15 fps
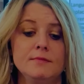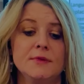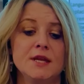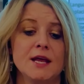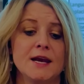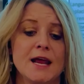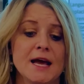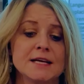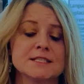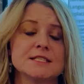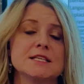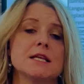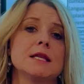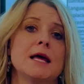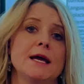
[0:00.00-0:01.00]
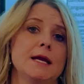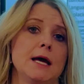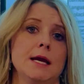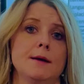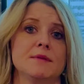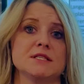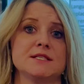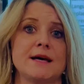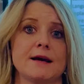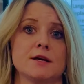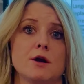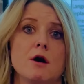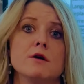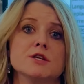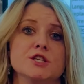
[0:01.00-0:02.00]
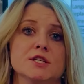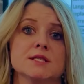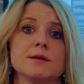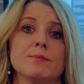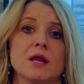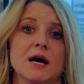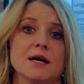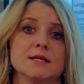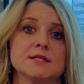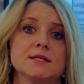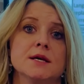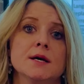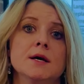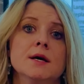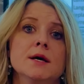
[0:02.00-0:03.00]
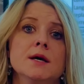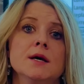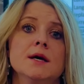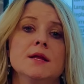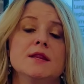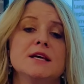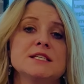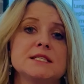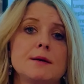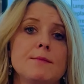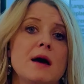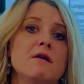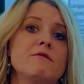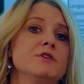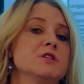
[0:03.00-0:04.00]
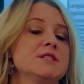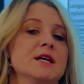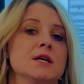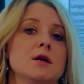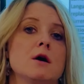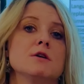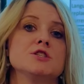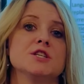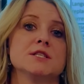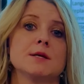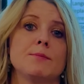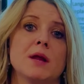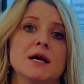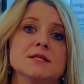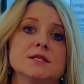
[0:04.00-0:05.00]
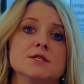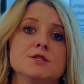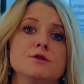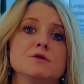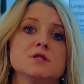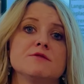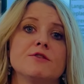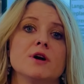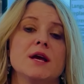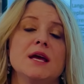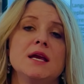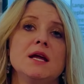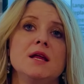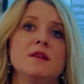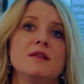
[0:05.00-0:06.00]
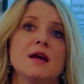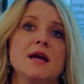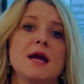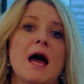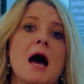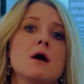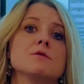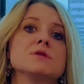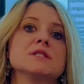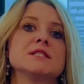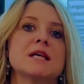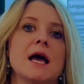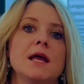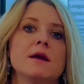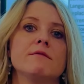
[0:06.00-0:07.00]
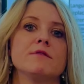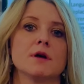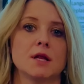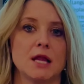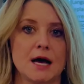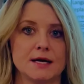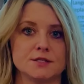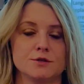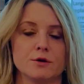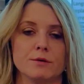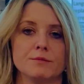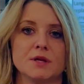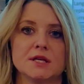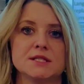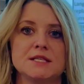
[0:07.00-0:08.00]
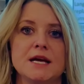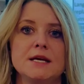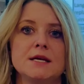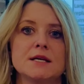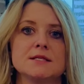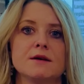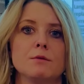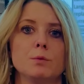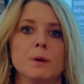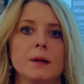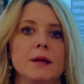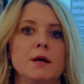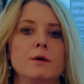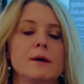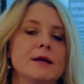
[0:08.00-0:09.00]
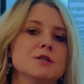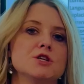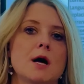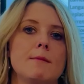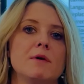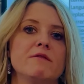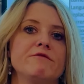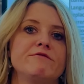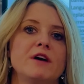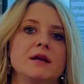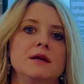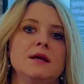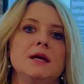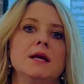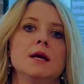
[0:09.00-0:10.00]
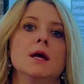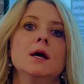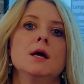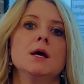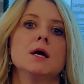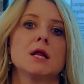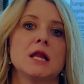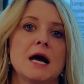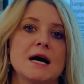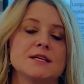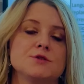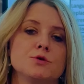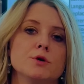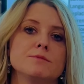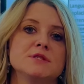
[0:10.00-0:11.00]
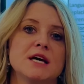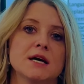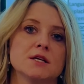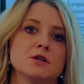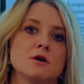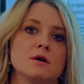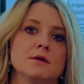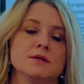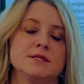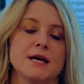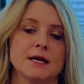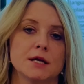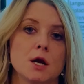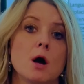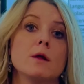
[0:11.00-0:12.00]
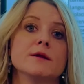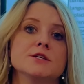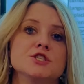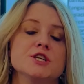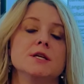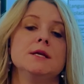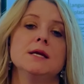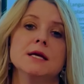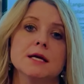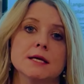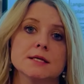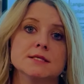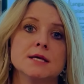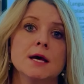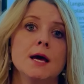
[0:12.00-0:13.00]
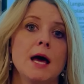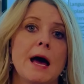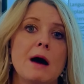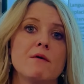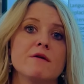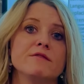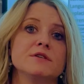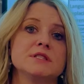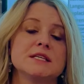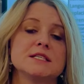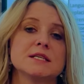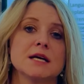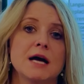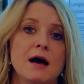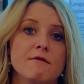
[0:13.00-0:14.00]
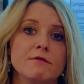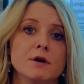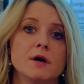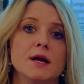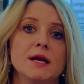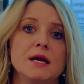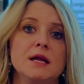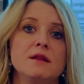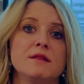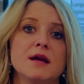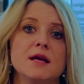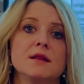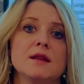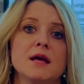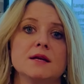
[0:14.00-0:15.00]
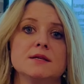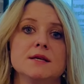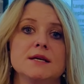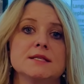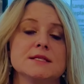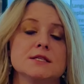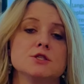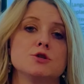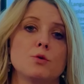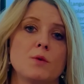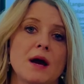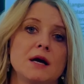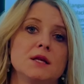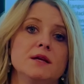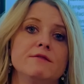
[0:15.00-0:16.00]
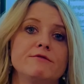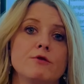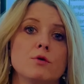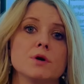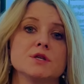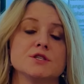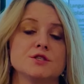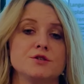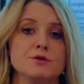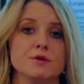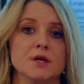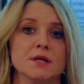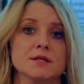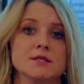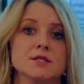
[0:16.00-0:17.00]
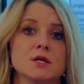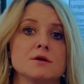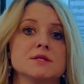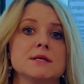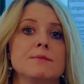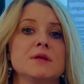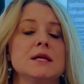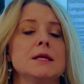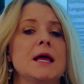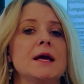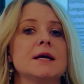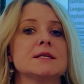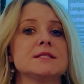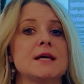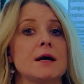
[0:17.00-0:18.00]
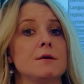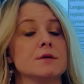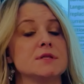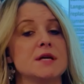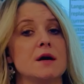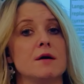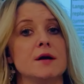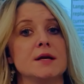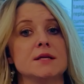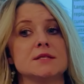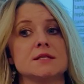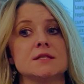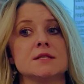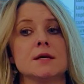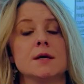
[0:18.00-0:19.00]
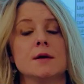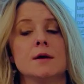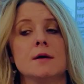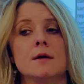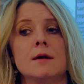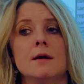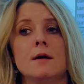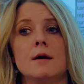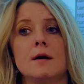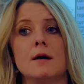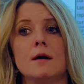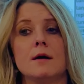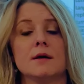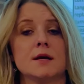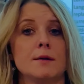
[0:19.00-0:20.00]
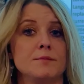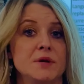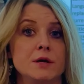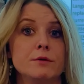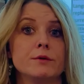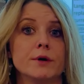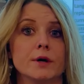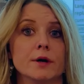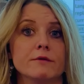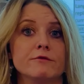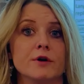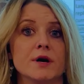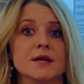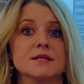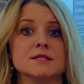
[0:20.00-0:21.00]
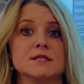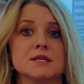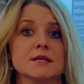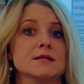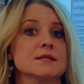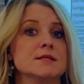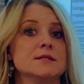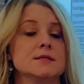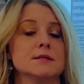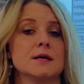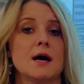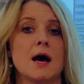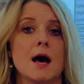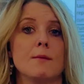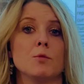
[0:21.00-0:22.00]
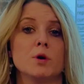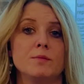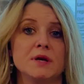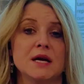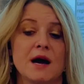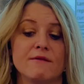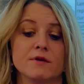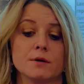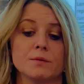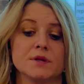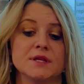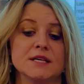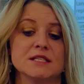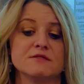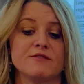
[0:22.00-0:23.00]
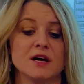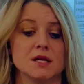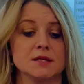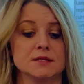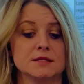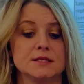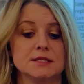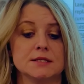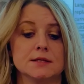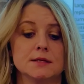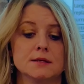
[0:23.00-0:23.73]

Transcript: The next line item is technology supplies. This amount for technology supplies is used for anything outside of the classroom. The state does a really great job of funding classroom technology needs. However, it doesn't cover anything that isn't directly for students. So something like a secretary's computer, for instance, would be covered with these funds.